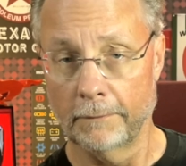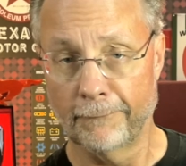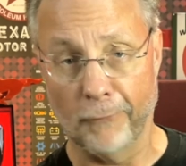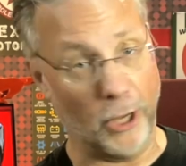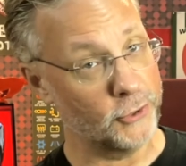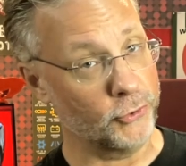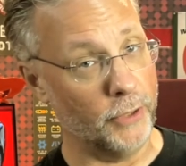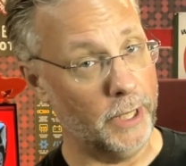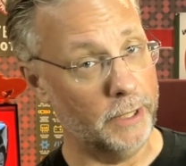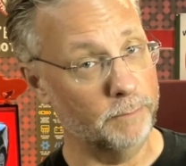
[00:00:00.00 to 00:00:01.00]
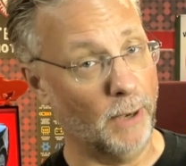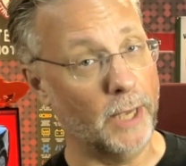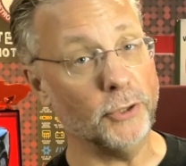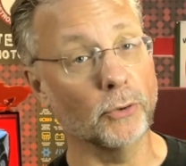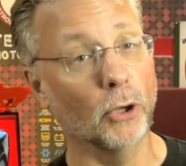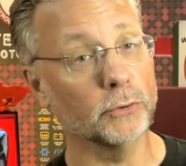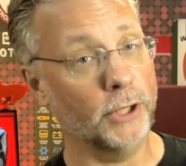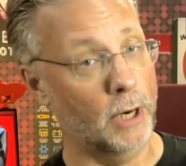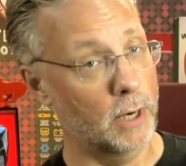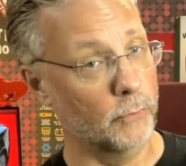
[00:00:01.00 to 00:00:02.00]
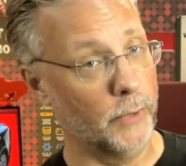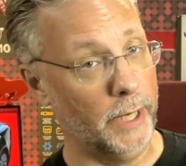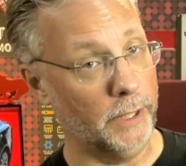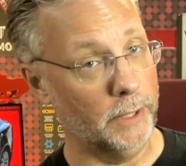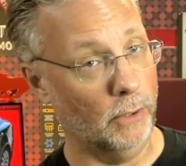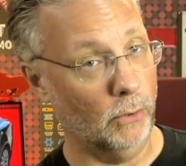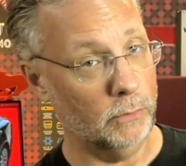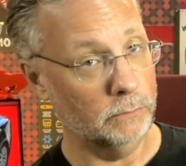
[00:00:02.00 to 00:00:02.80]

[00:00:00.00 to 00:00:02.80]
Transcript: Frustrated by your old car radio?